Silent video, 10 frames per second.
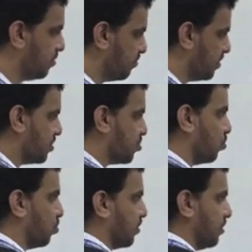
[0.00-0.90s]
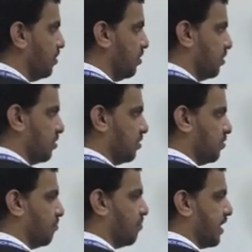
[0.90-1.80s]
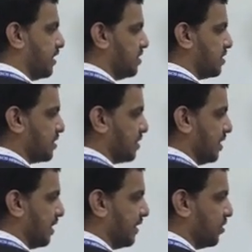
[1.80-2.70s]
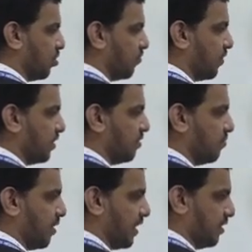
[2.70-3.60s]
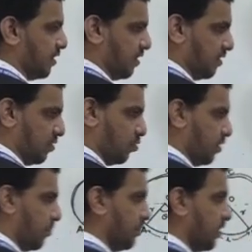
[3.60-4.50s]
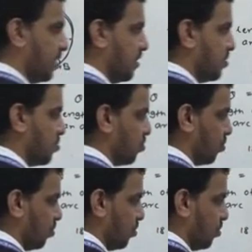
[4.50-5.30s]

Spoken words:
means total minus length of an minor arc. Okay, so